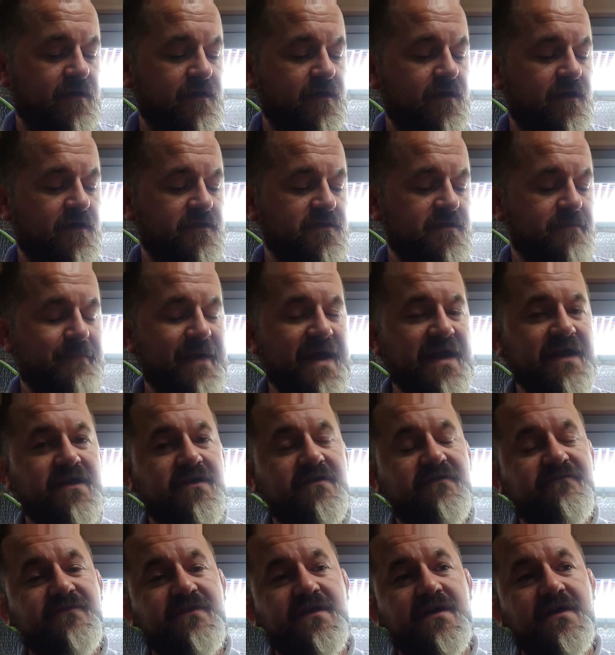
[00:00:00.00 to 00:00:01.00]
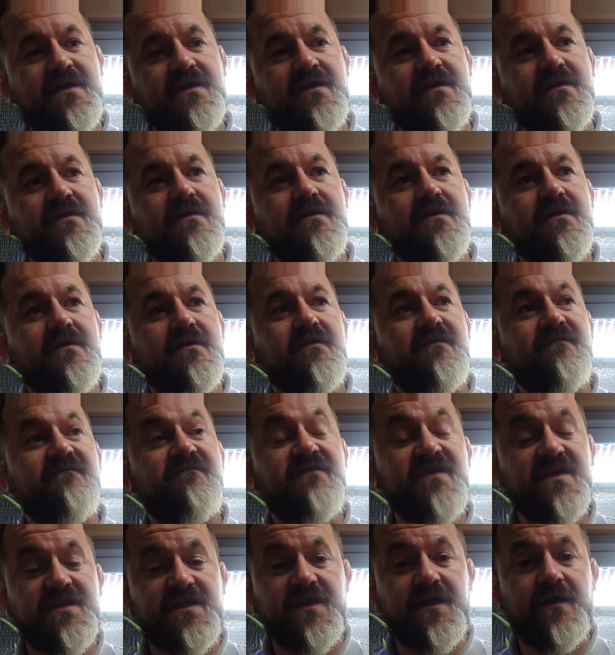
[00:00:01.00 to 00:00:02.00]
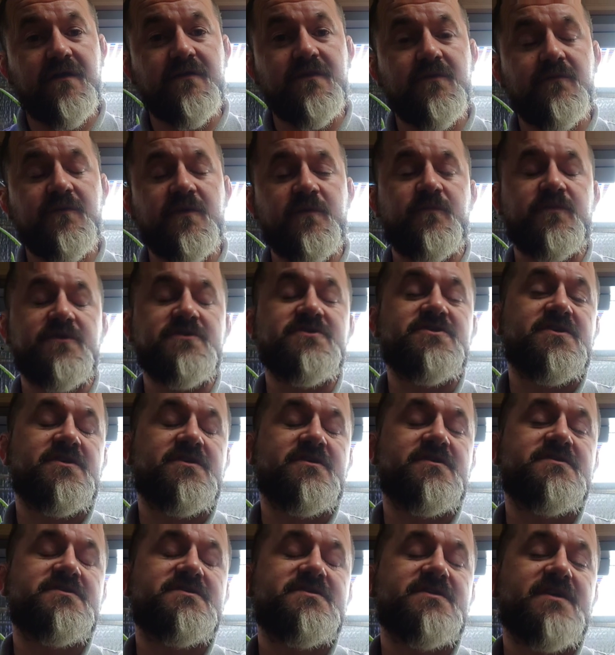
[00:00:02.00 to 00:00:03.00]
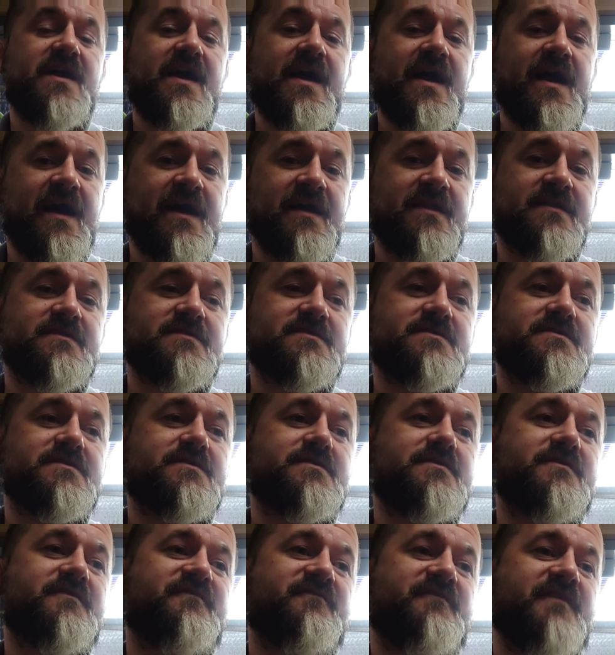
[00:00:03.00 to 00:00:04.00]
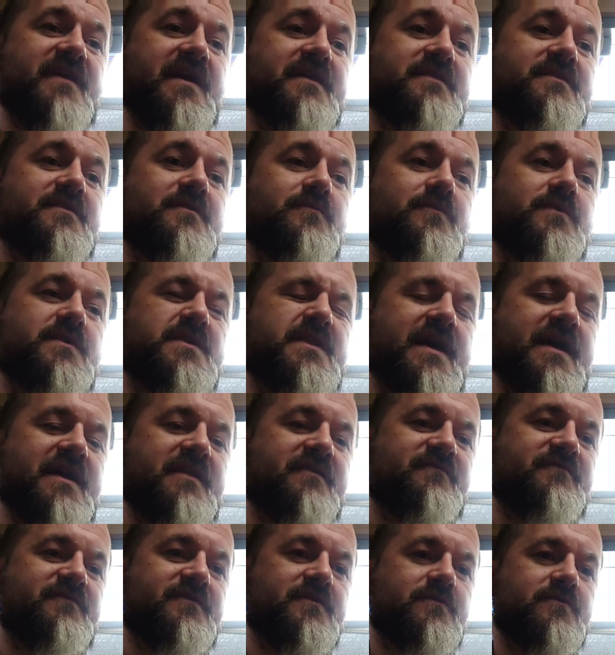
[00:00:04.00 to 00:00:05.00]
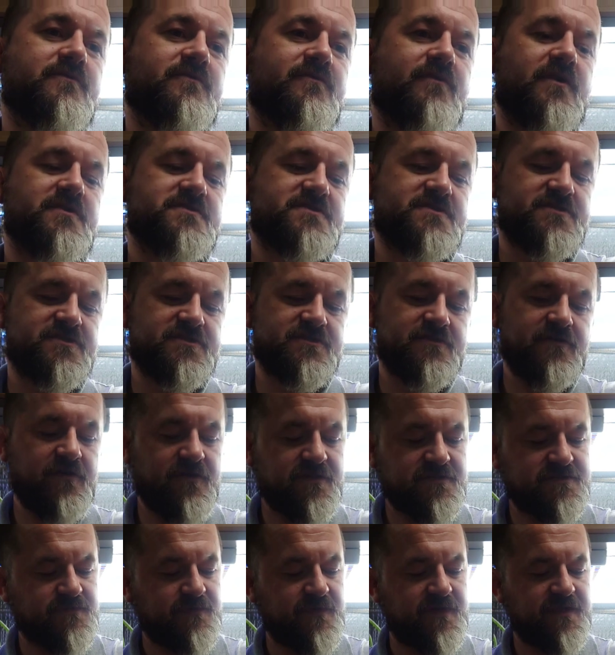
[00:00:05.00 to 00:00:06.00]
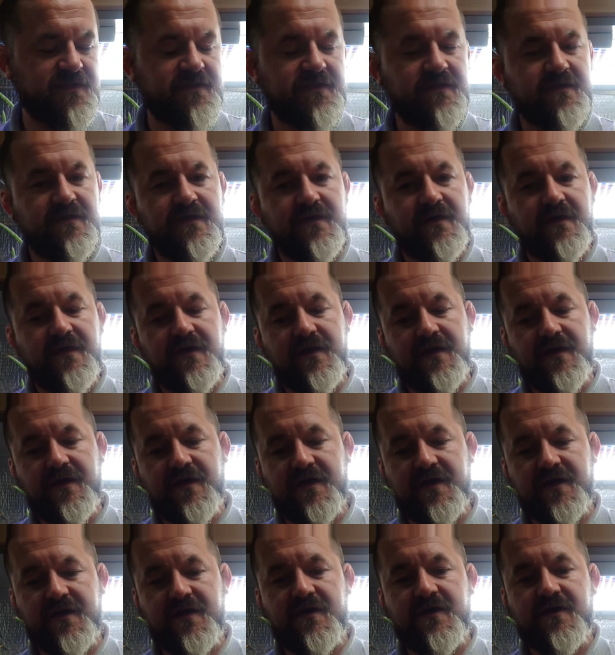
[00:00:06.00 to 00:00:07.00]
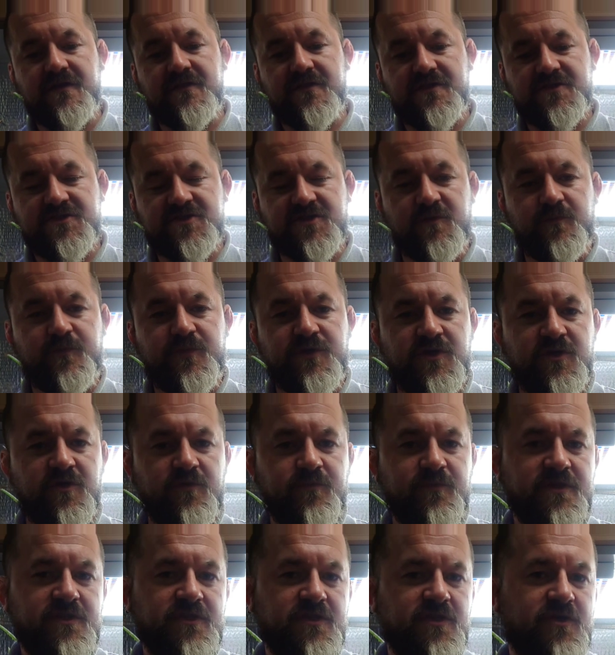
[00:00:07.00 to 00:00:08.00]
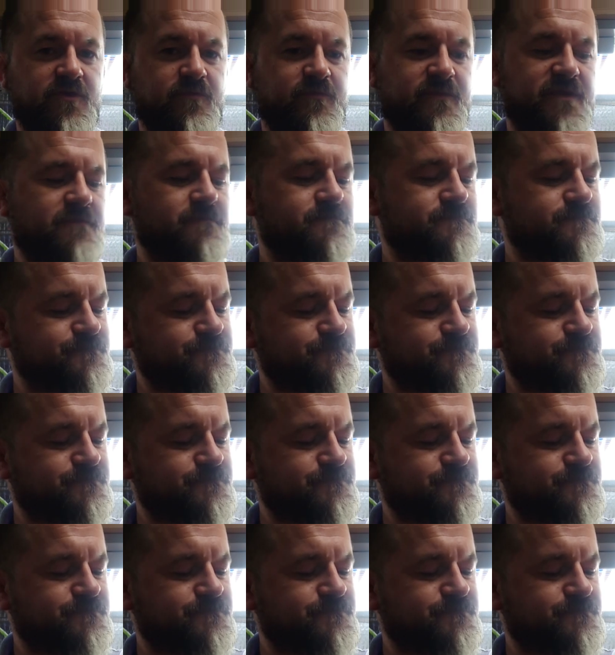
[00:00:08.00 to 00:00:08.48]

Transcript: On the back of the video that we produced and the fact that we'd had a few crossed swords with the superhuman Newman,